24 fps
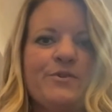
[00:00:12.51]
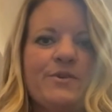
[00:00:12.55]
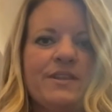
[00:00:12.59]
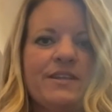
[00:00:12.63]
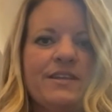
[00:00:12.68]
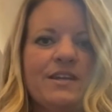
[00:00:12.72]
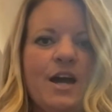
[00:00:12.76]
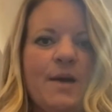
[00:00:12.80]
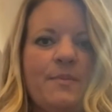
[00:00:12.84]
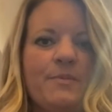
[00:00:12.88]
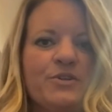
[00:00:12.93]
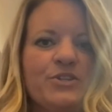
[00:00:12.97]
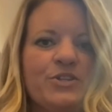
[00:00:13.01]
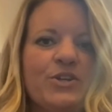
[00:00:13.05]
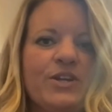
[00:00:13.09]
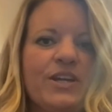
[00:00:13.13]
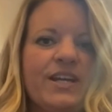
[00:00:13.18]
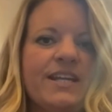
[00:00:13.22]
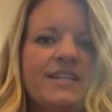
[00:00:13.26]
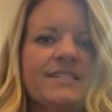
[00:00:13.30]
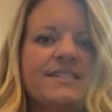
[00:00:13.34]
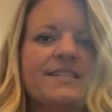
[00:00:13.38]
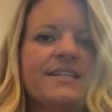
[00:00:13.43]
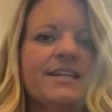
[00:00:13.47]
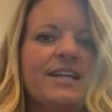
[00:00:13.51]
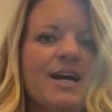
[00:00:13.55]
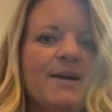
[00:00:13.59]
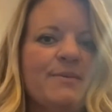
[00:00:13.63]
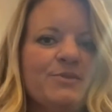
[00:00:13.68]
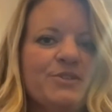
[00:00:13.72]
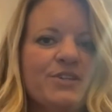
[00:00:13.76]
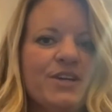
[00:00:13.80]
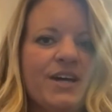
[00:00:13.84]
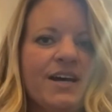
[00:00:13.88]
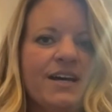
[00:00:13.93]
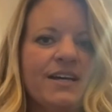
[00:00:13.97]
for the opportunities to
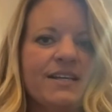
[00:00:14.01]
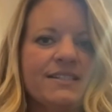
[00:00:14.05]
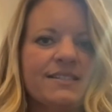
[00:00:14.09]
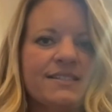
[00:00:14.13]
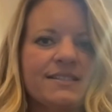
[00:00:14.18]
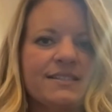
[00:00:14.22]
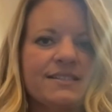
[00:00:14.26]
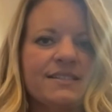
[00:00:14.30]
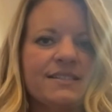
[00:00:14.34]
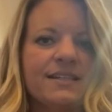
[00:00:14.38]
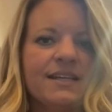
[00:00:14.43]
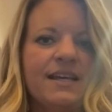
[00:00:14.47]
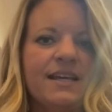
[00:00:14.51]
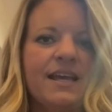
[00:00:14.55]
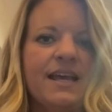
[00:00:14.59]
come to us.